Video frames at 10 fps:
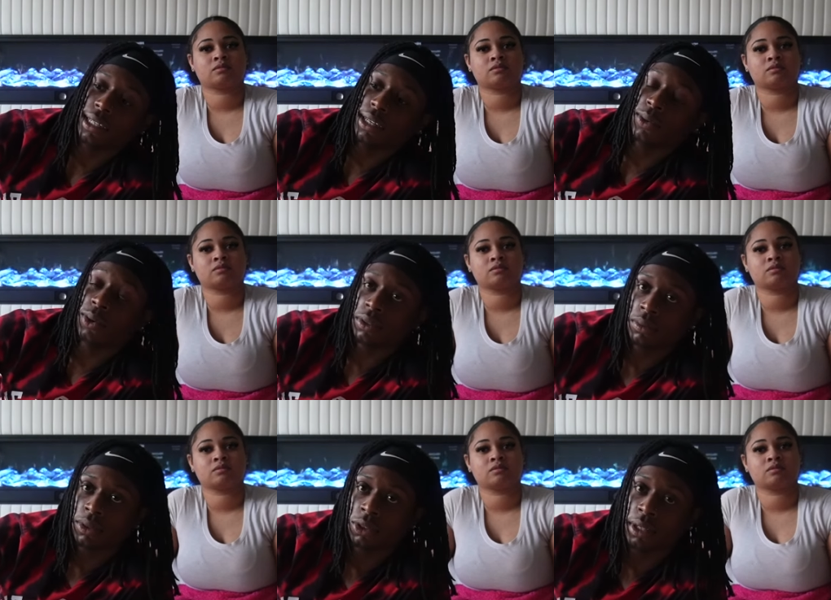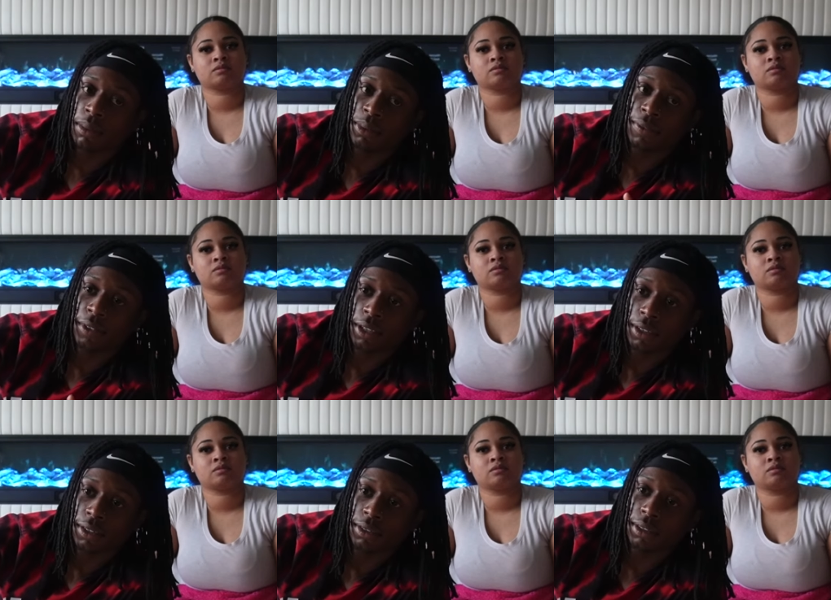Speaker 1: And of course, we want to do like more
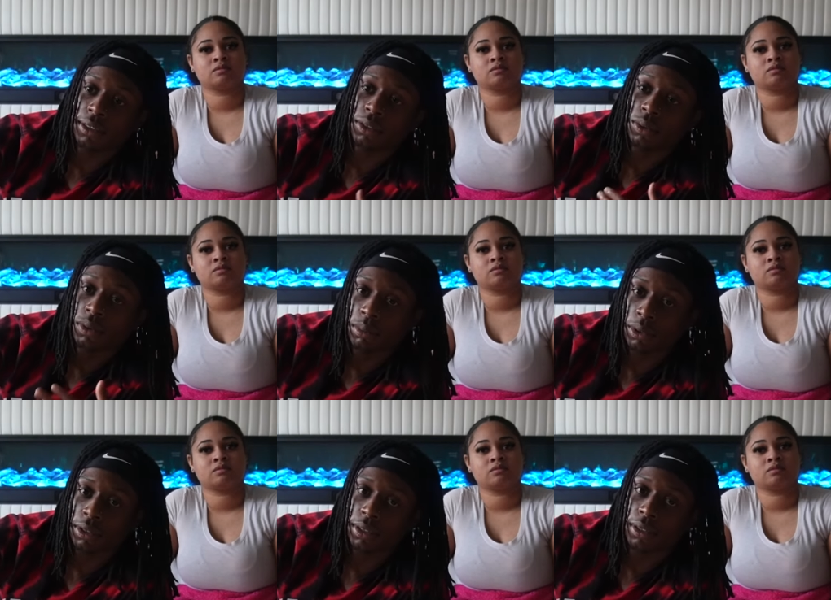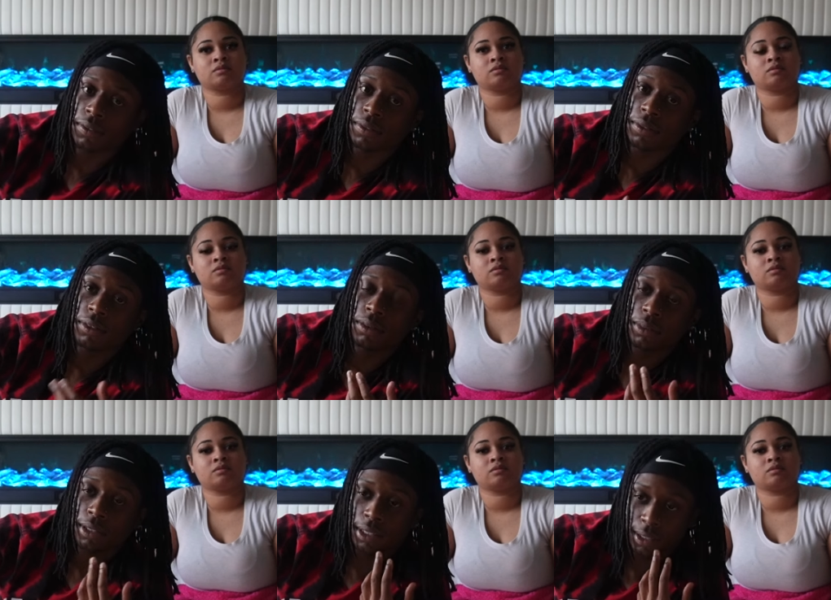vlogs and us doing more stuff. You know what I'm
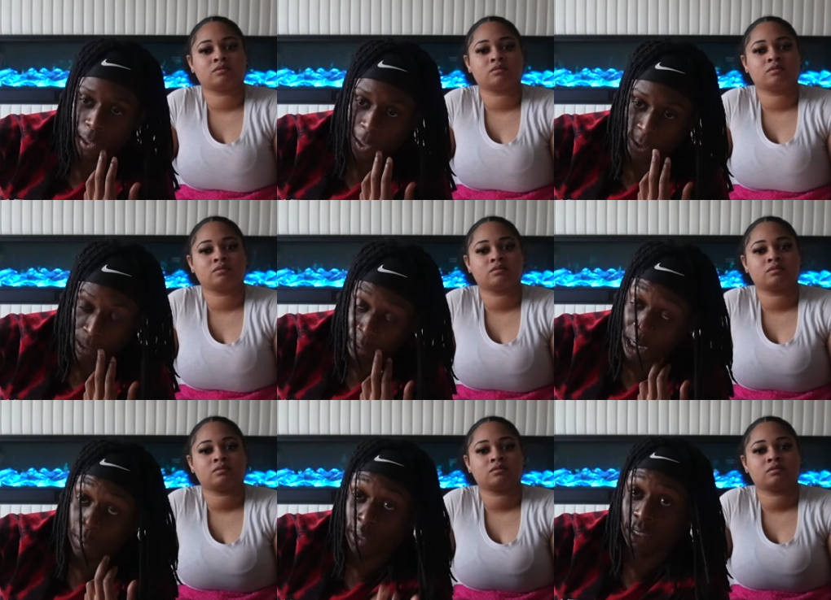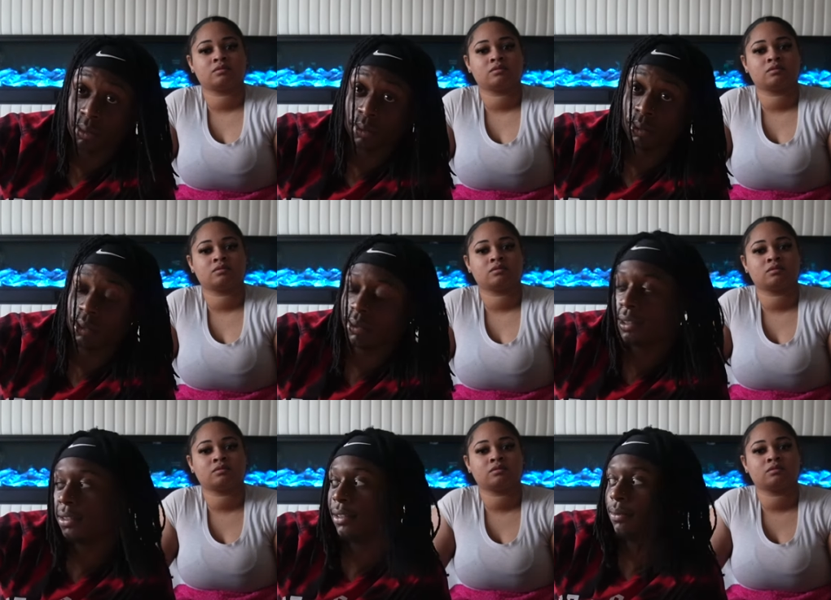saying? Like summer coming up. Well,
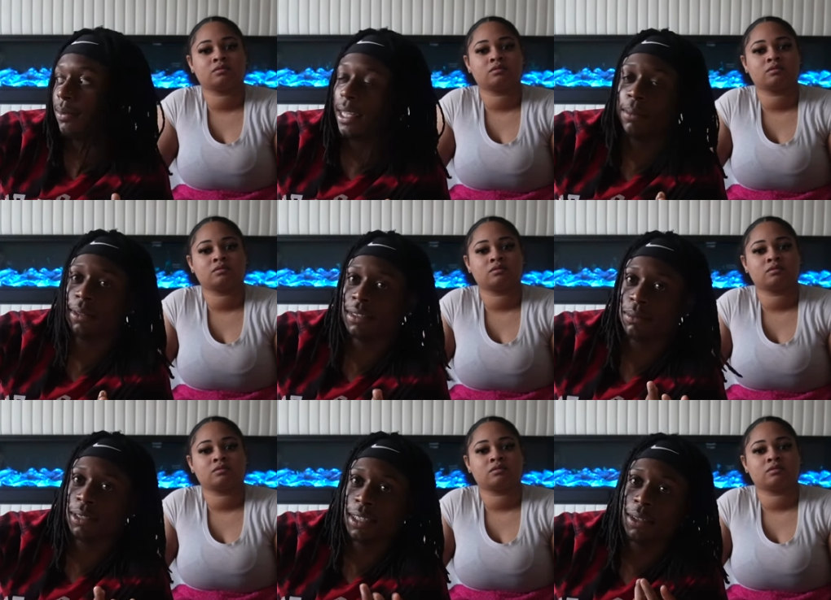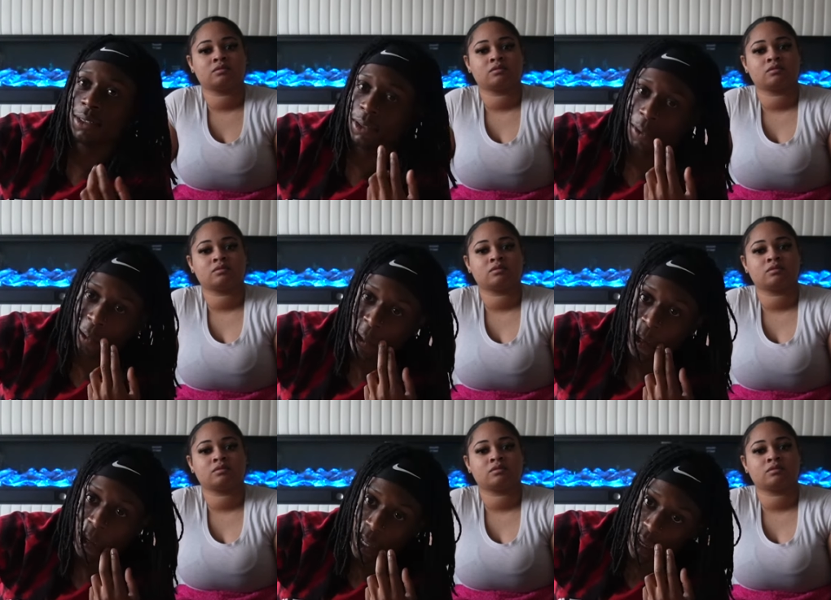it's damn near summer now, so
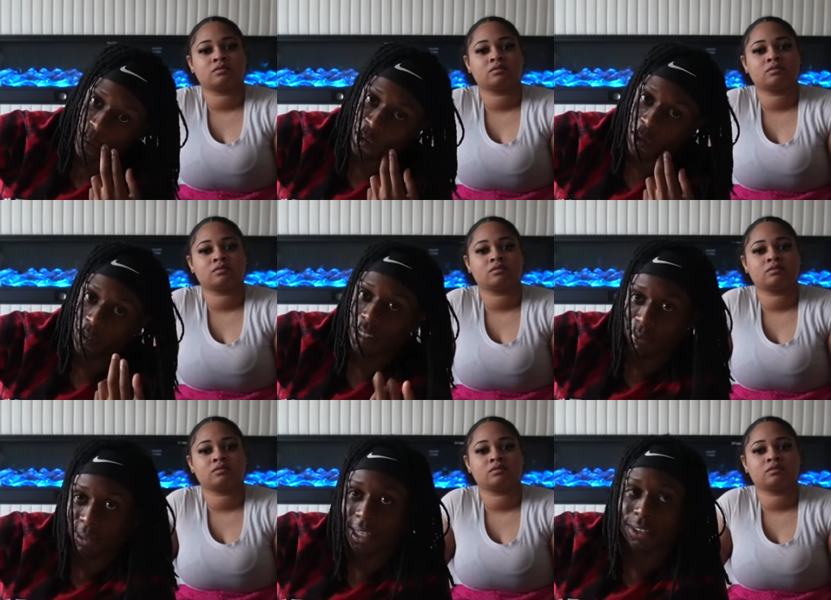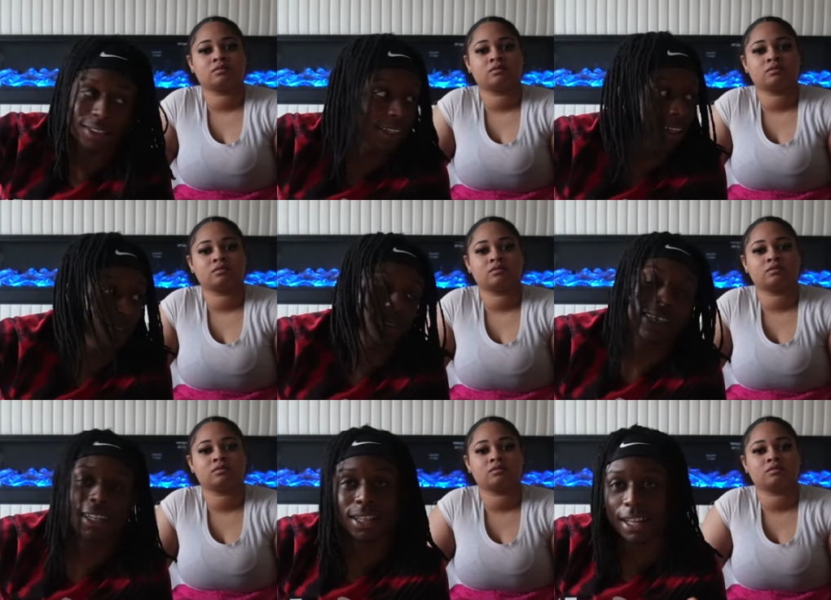we're gonna really be outside doing
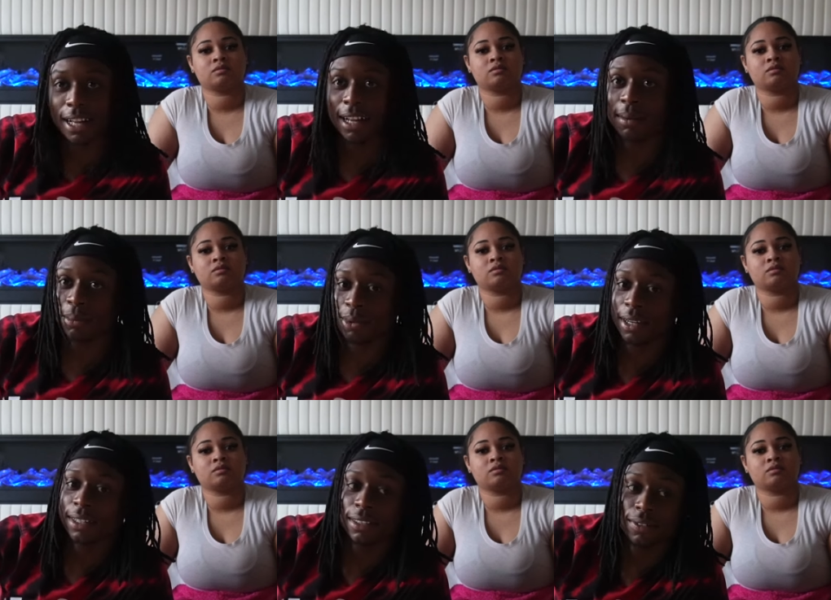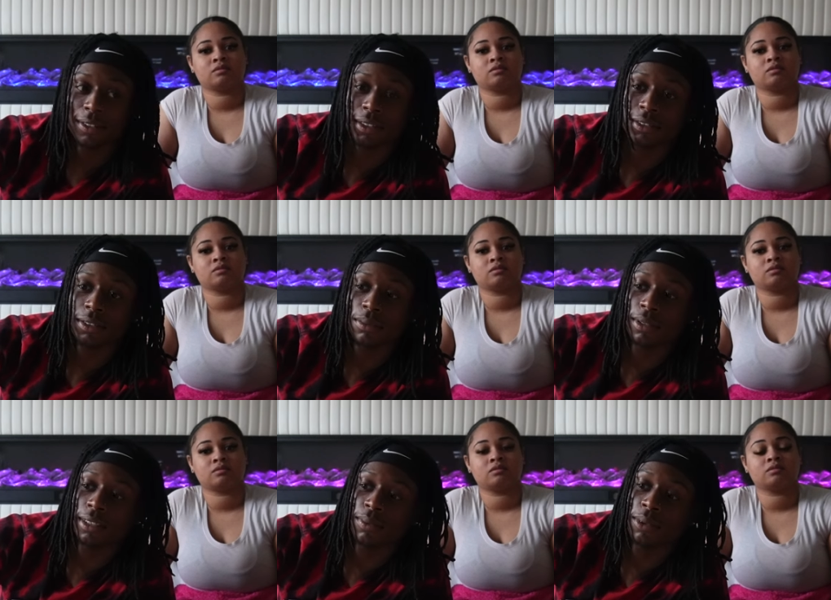like a lot more activities, you know what I'm
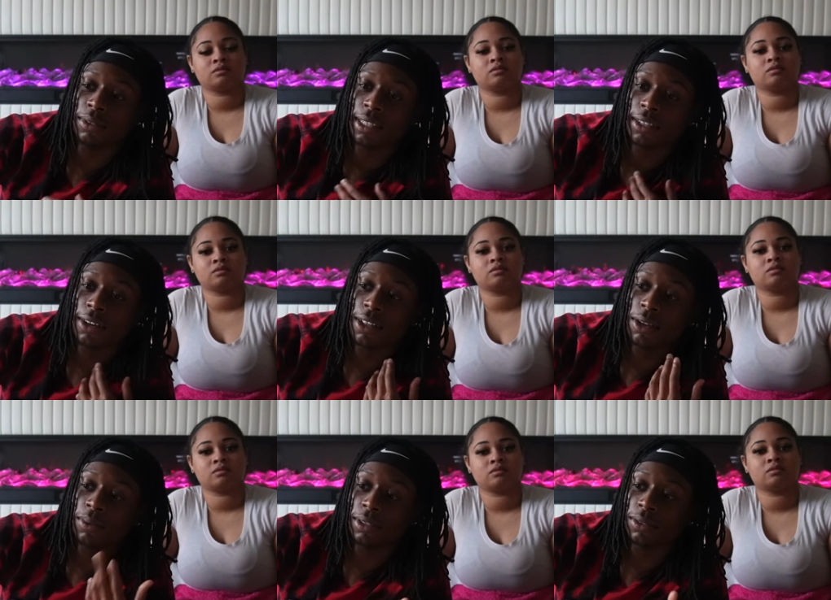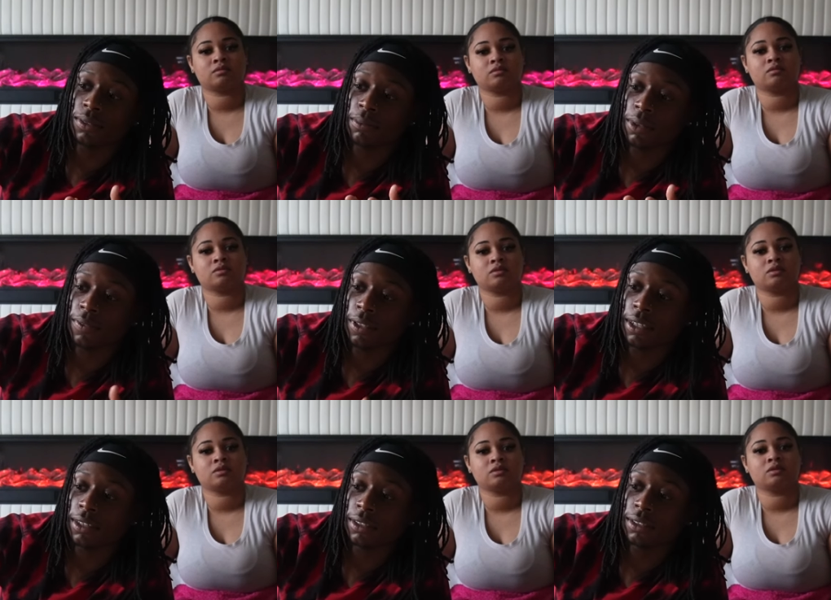saying? We're gonna take y'all along with us on more
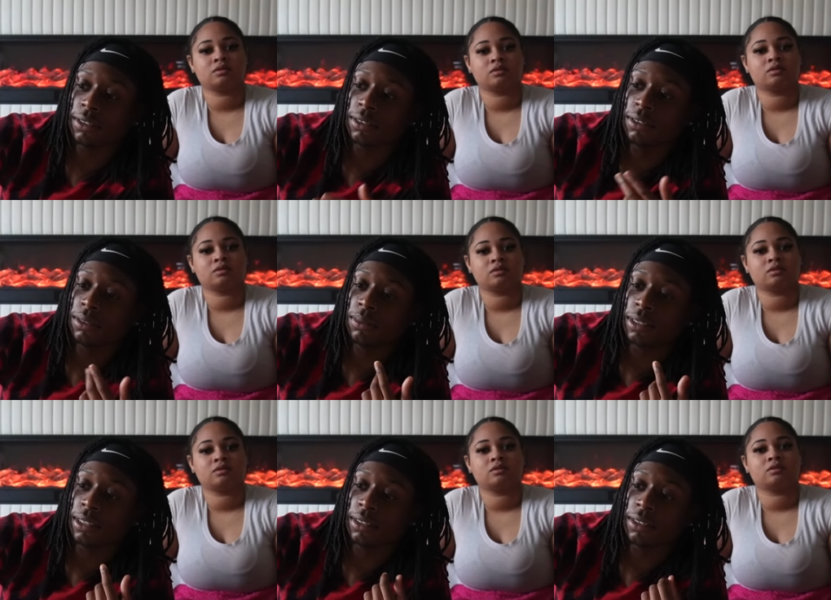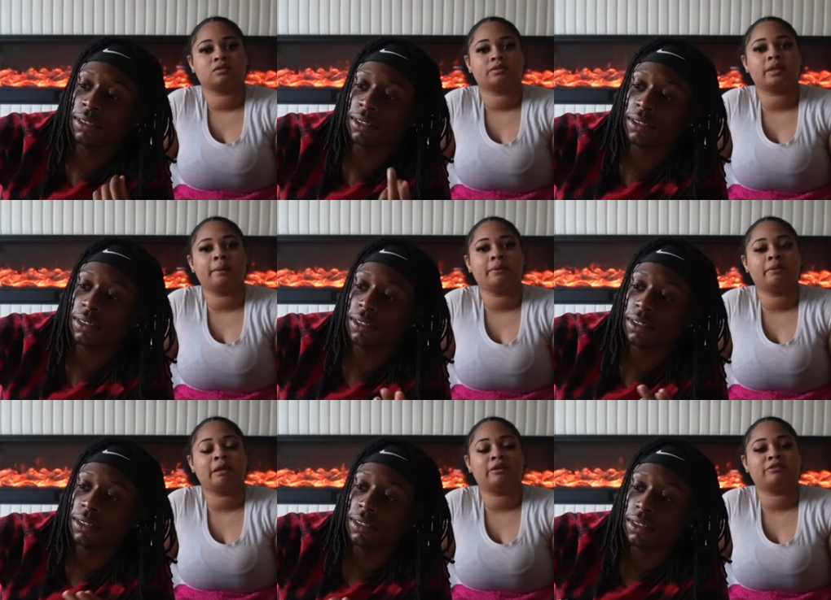vlogs, you know what I'm saying?
Speaker 2: We're gonna be
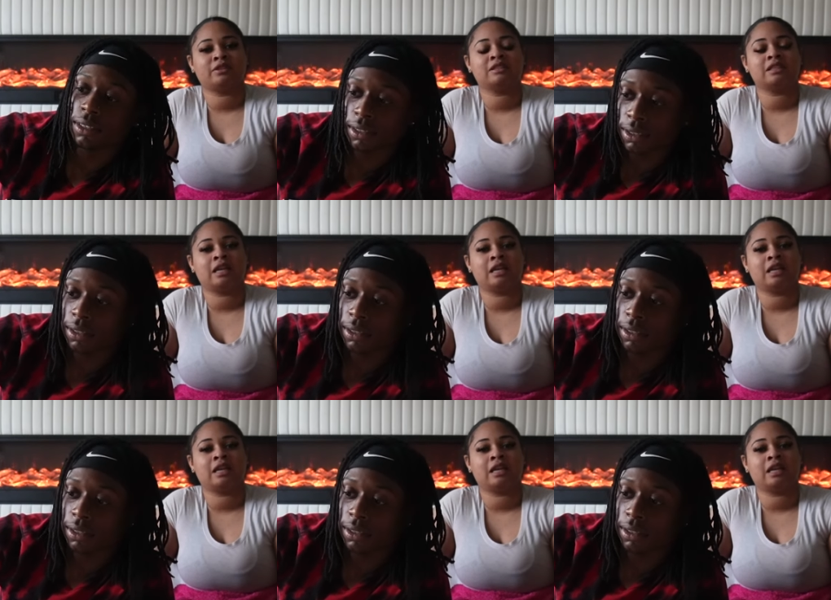with our friends you a